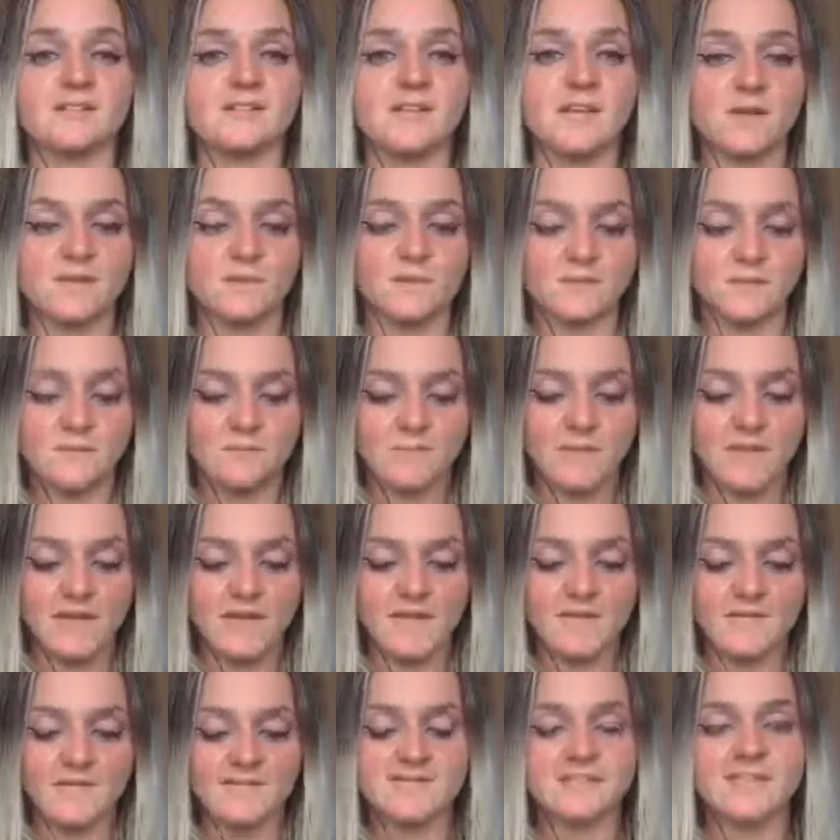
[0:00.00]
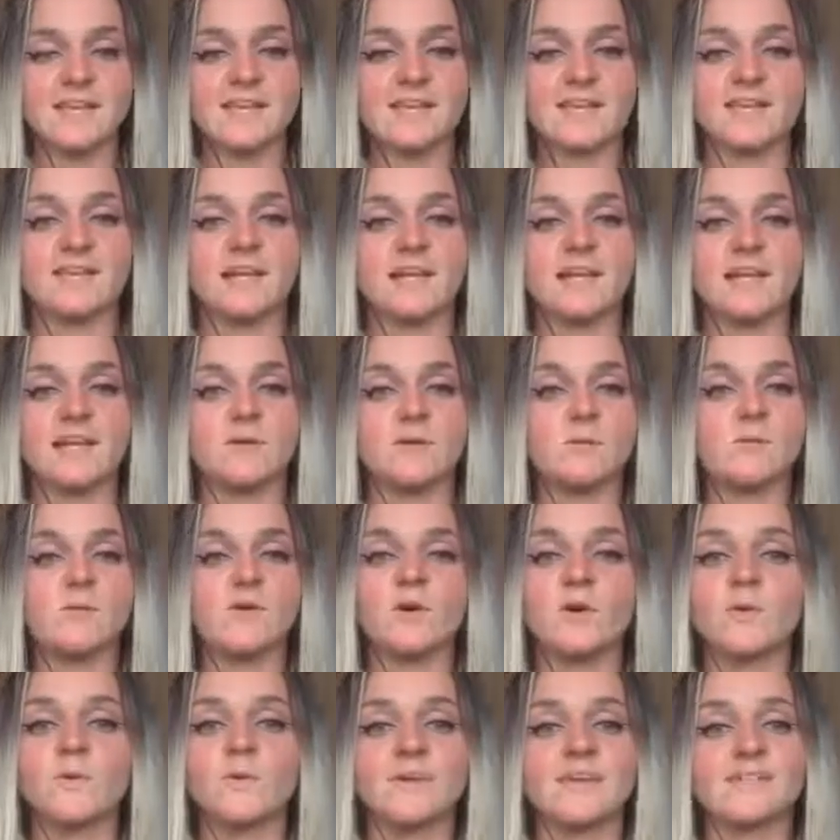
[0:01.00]
So the biggest thing I will
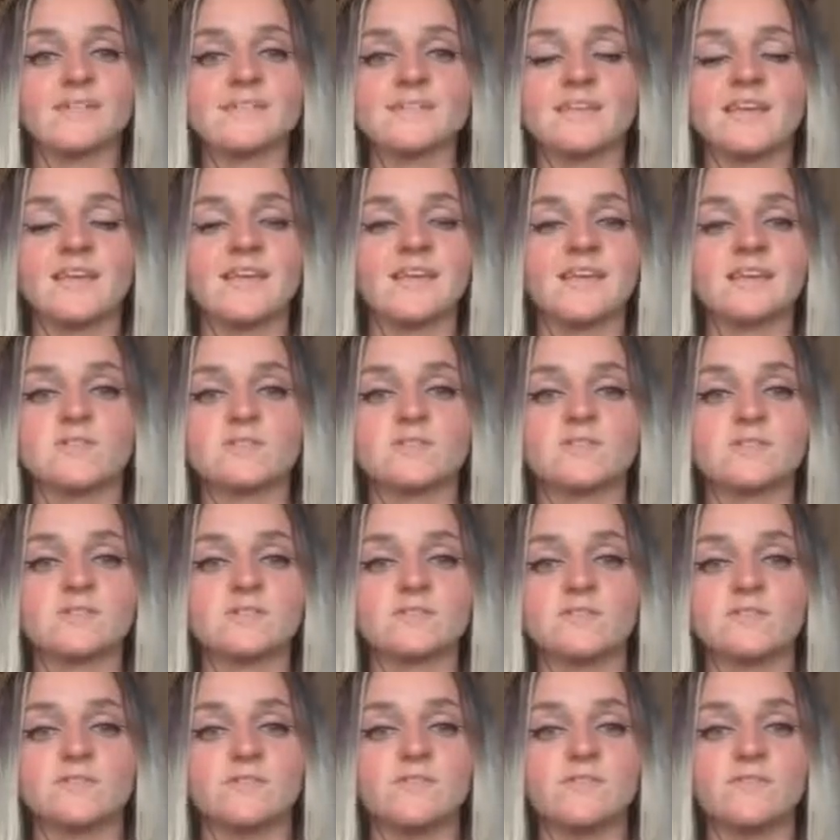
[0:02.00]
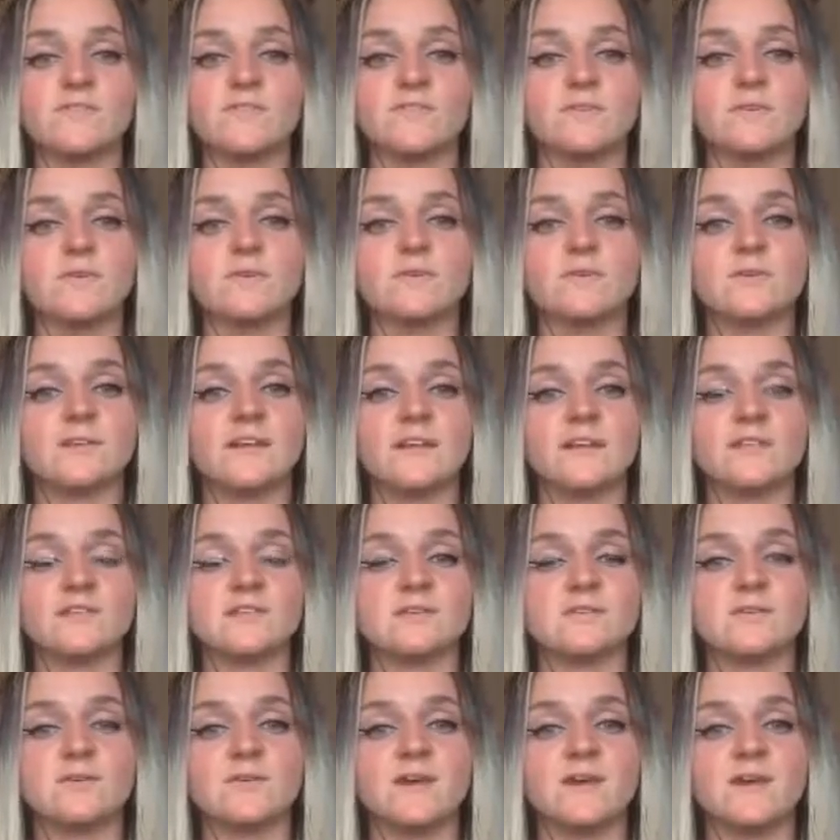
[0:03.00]
always say is just your food, like
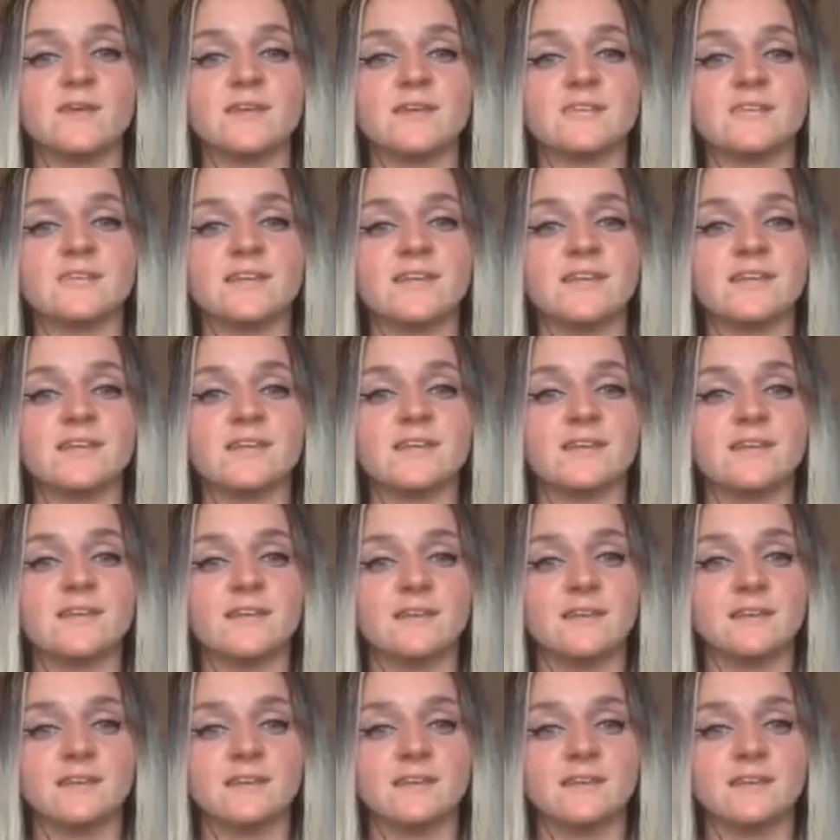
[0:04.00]
sort out your diet.